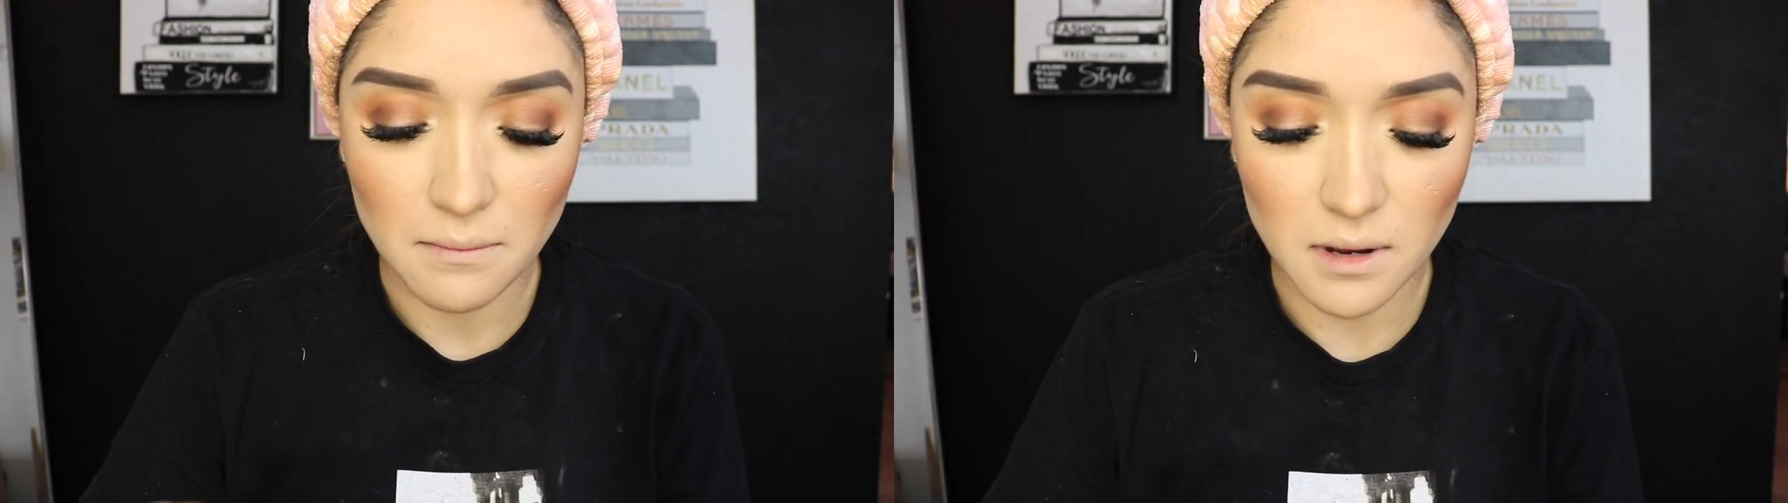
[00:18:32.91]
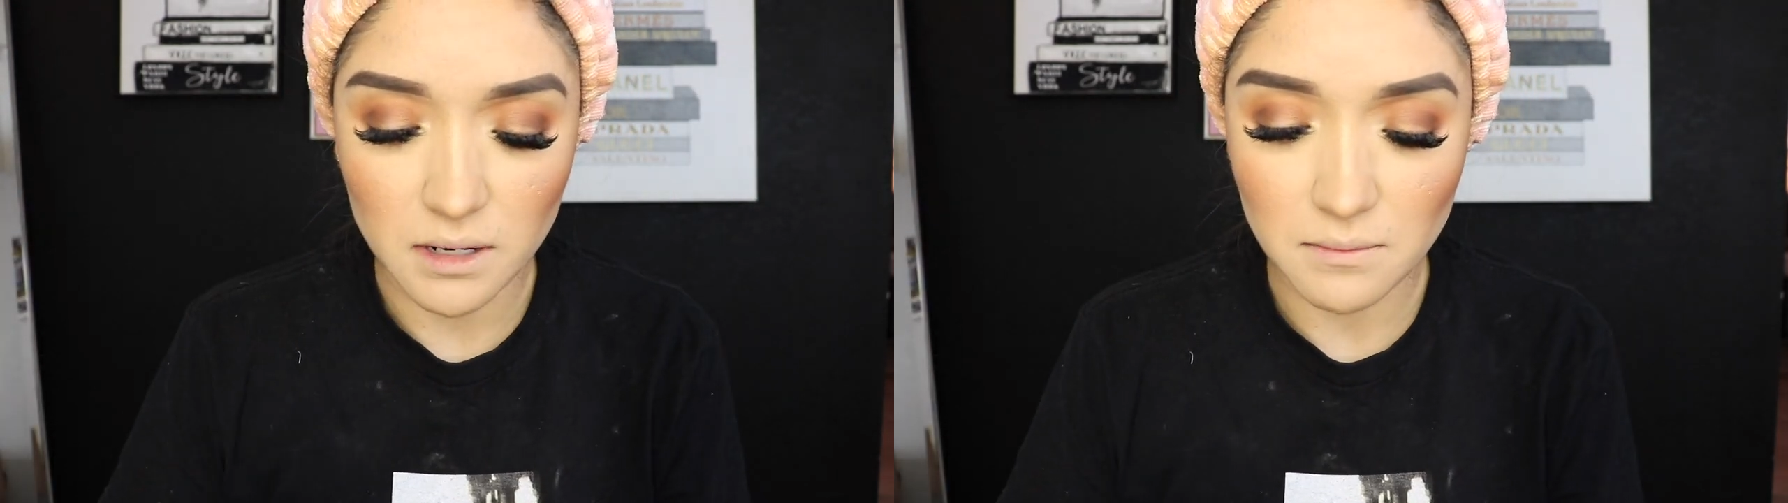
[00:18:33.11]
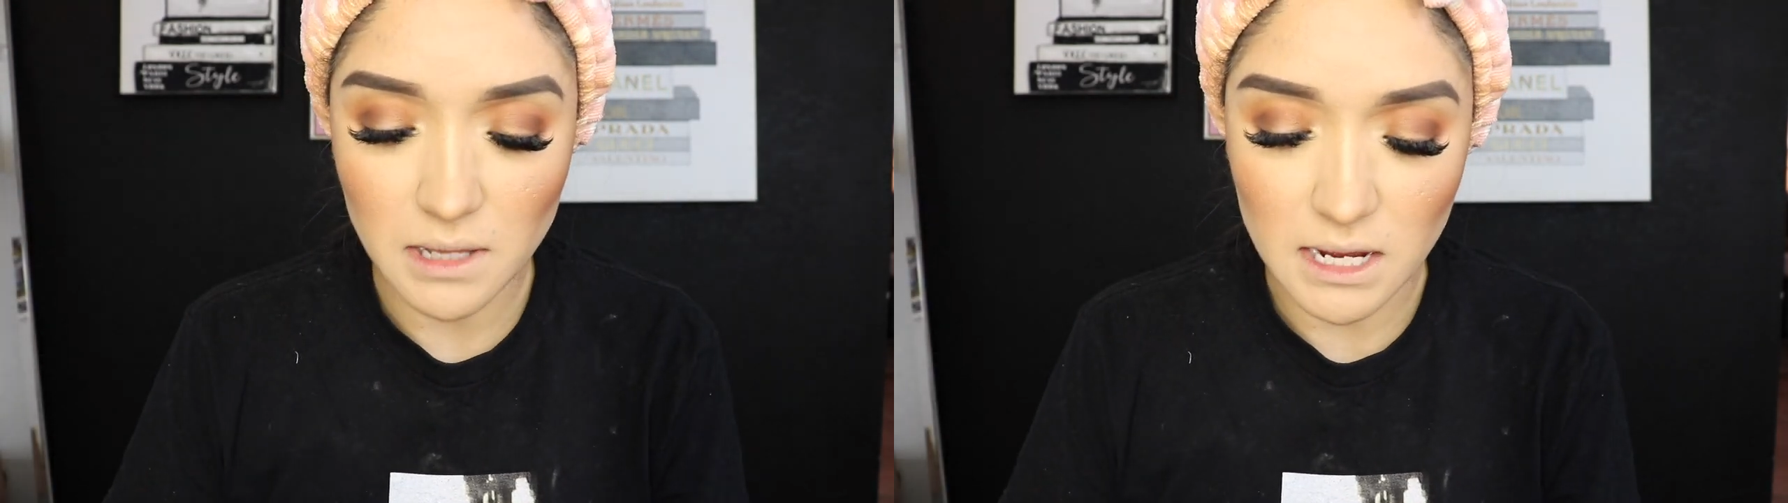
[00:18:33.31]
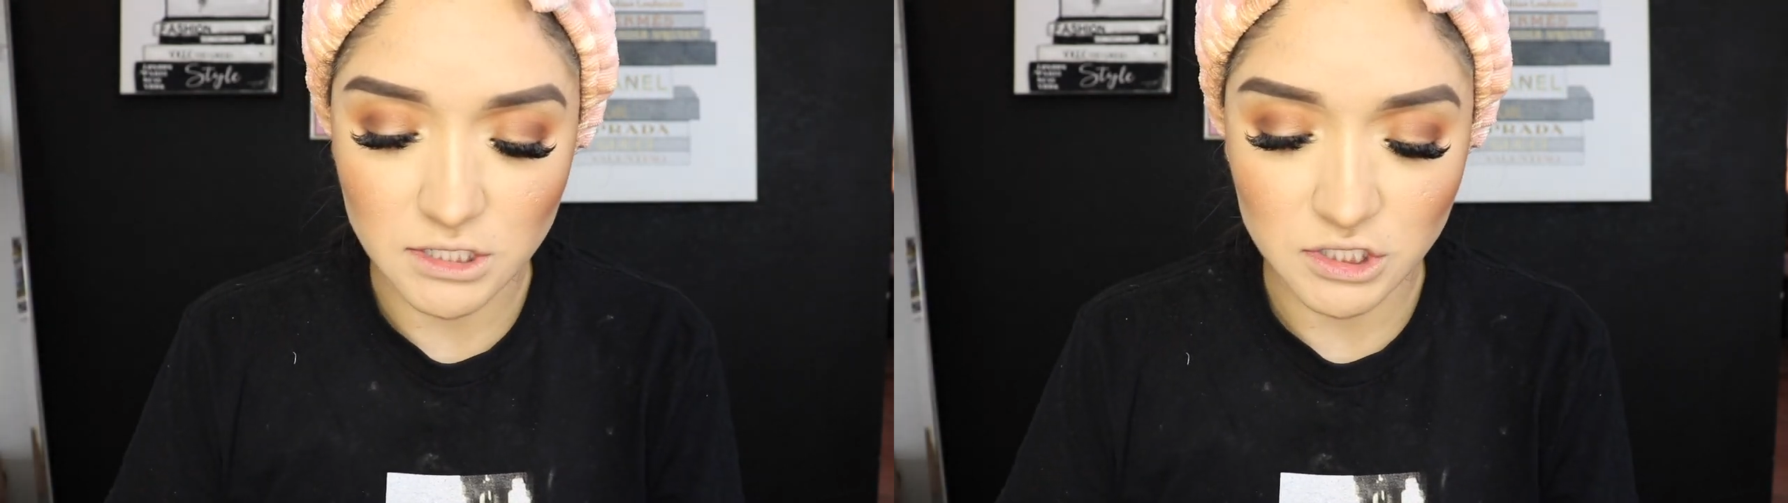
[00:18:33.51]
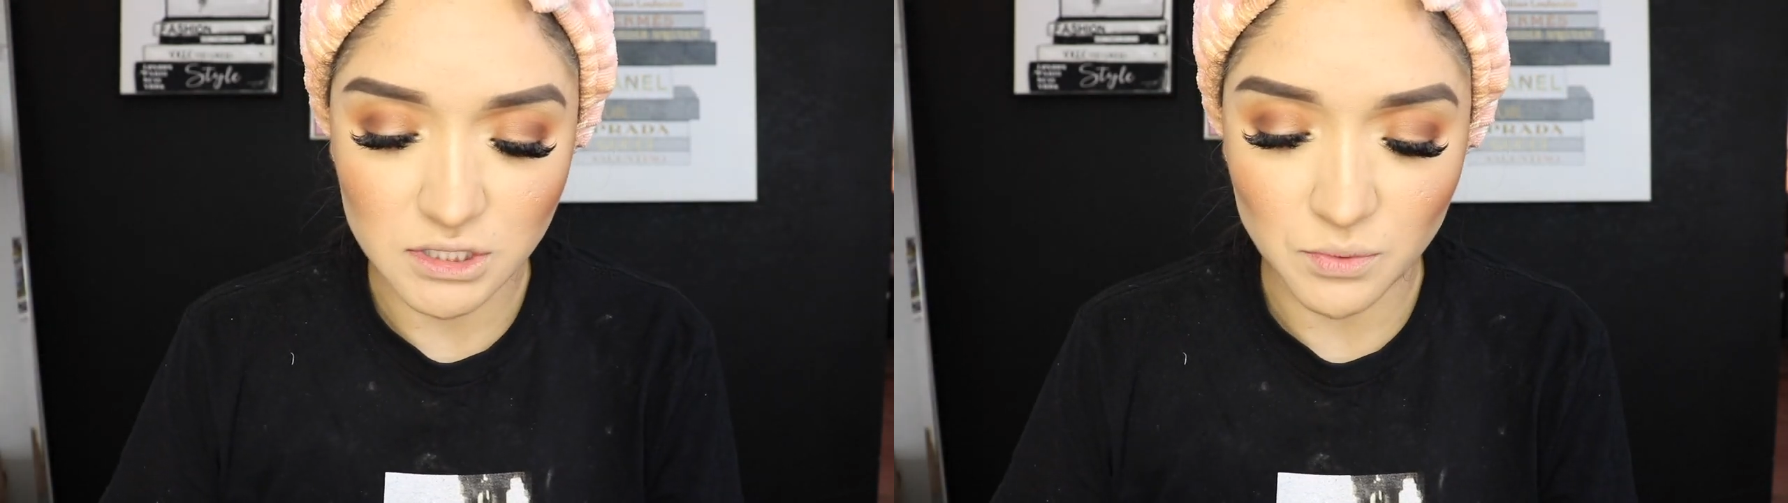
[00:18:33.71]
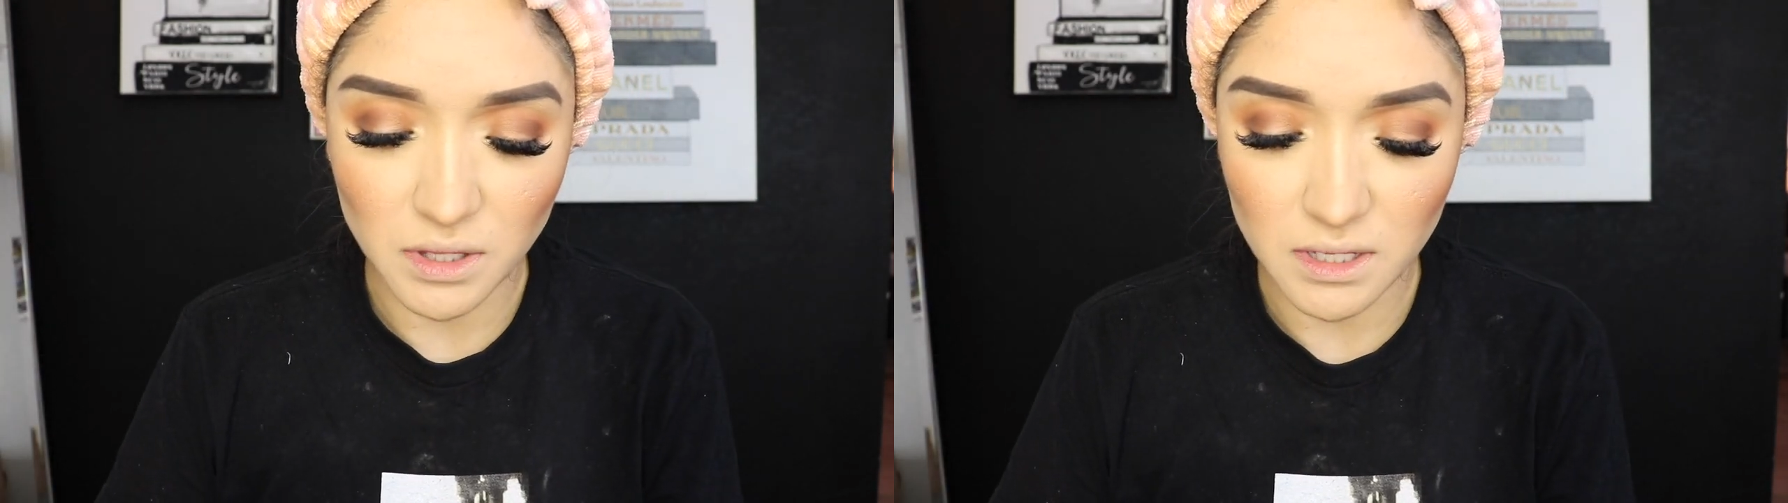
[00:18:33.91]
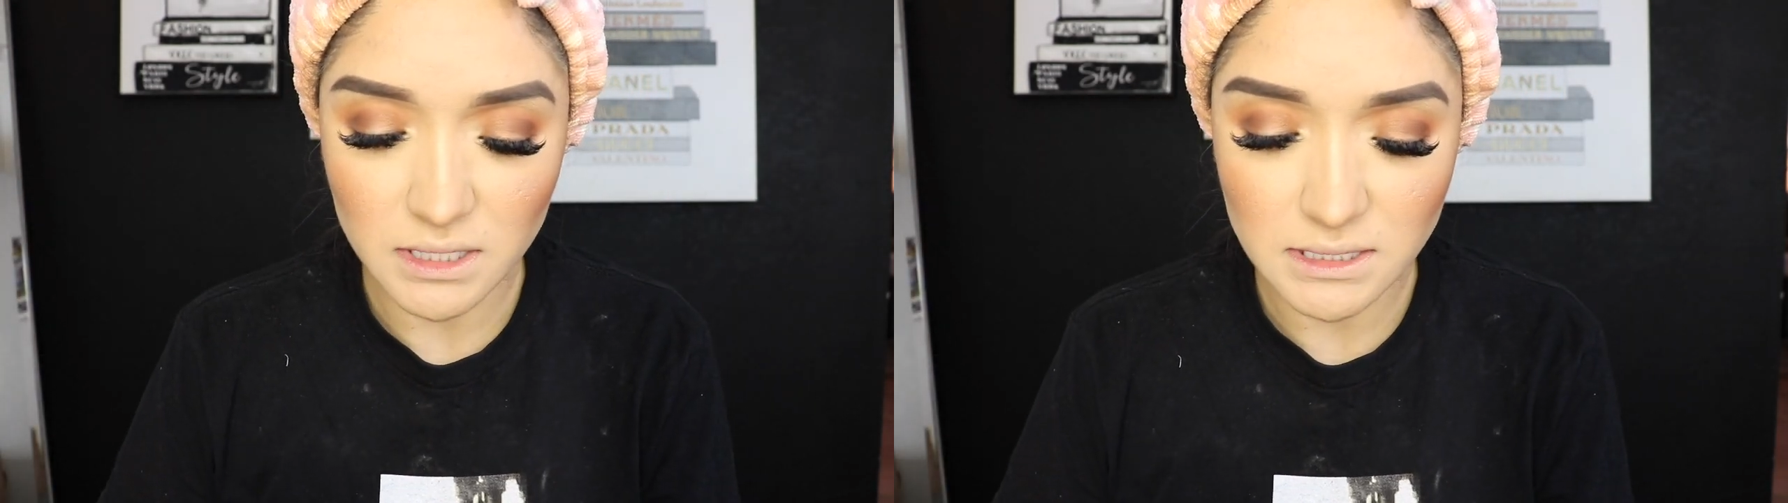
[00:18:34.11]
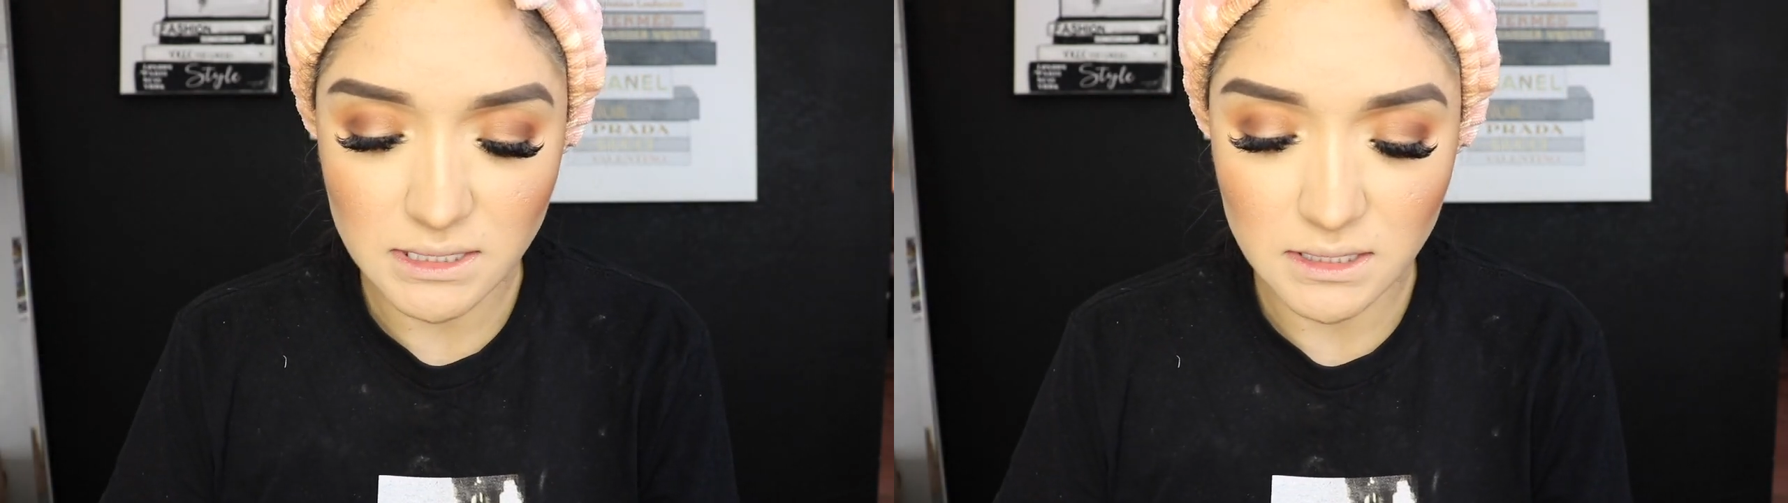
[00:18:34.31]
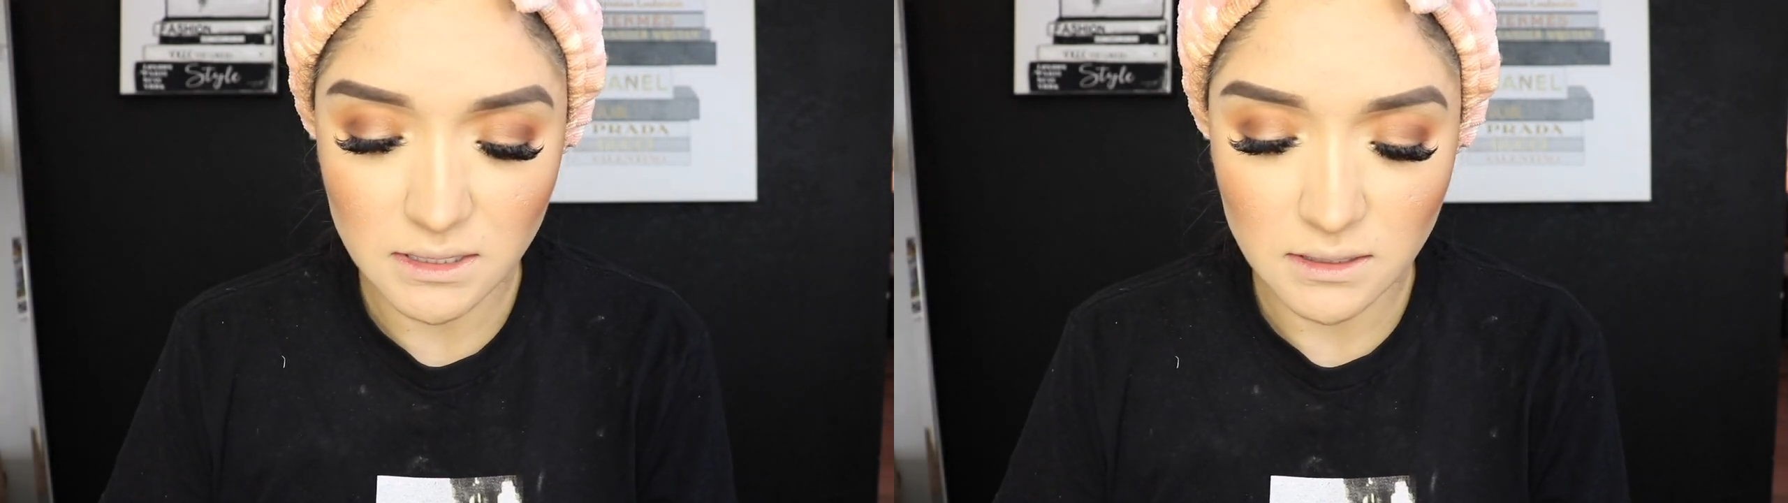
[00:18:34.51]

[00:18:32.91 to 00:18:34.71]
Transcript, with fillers: bottom lashes with it.